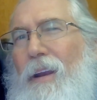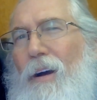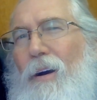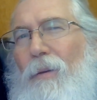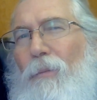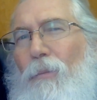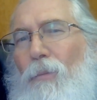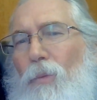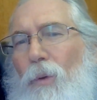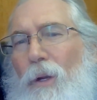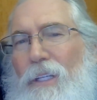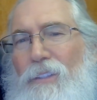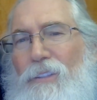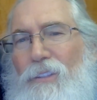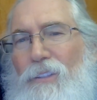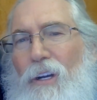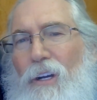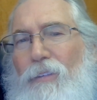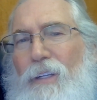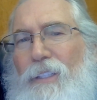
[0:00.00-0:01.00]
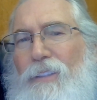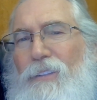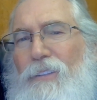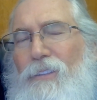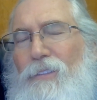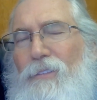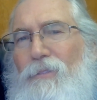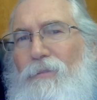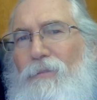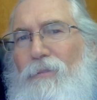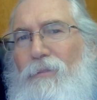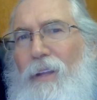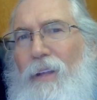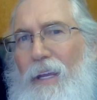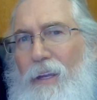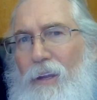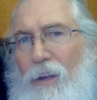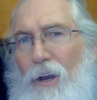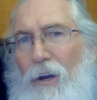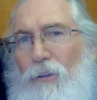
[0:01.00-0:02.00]
on which service
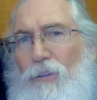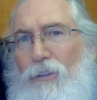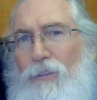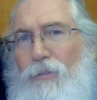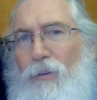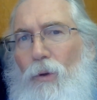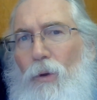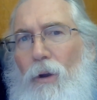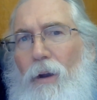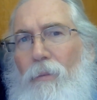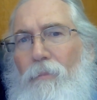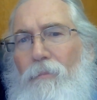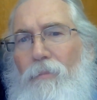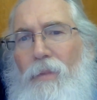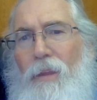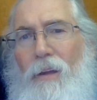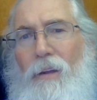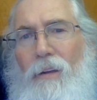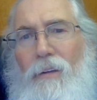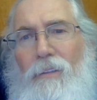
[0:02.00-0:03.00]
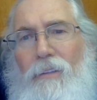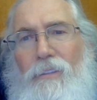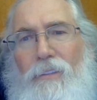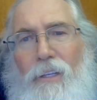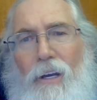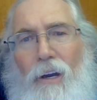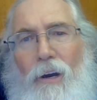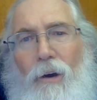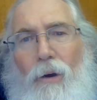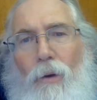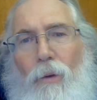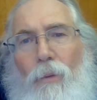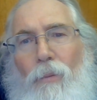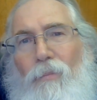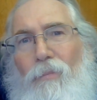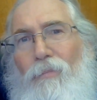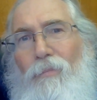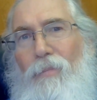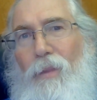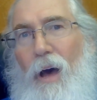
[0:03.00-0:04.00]
that you host for. So
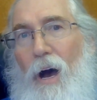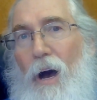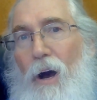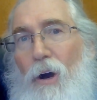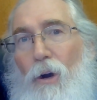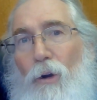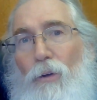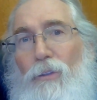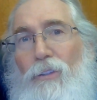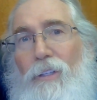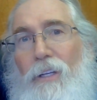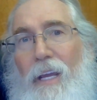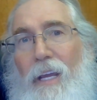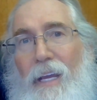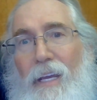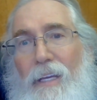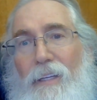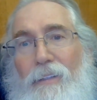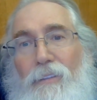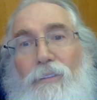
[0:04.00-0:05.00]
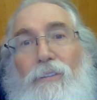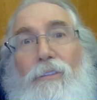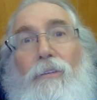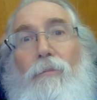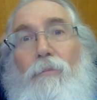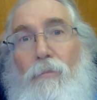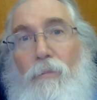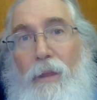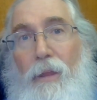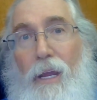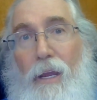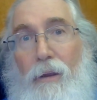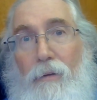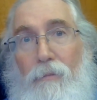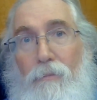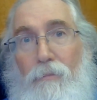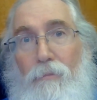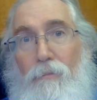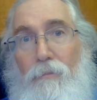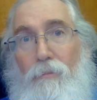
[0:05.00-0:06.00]
the host is the
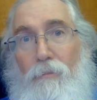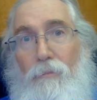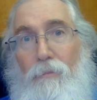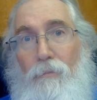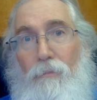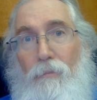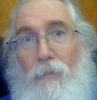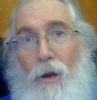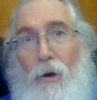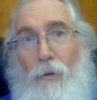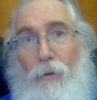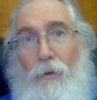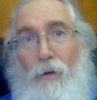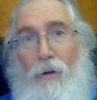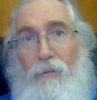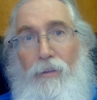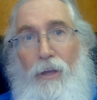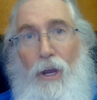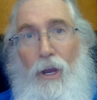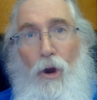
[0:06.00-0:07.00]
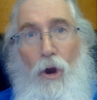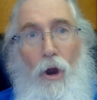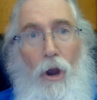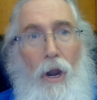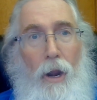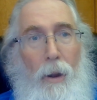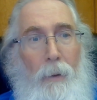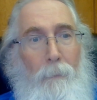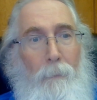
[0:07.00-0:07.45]
owner of the car.